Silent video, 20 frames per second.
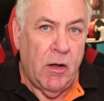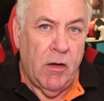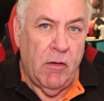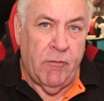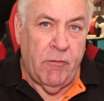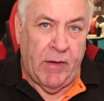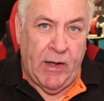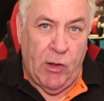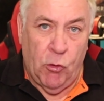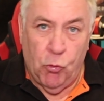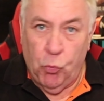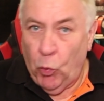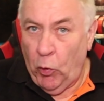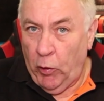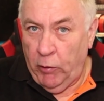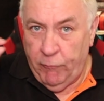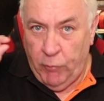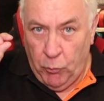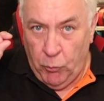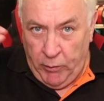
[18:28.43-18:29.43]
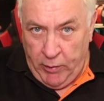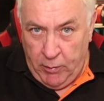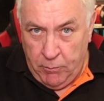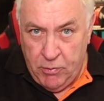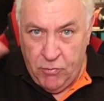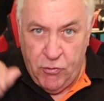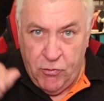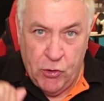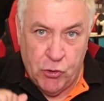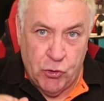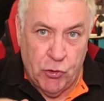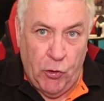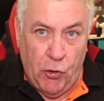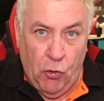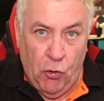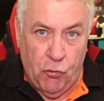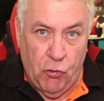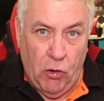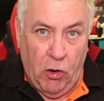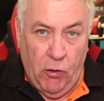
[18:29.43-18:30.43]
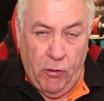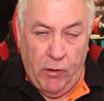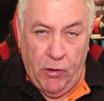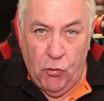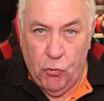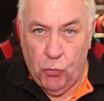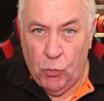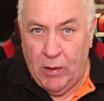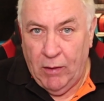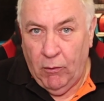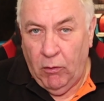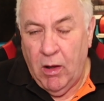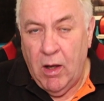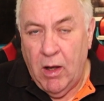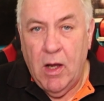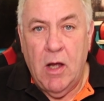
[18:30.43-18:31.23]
for years, one of them with a precision nozzle on it as well.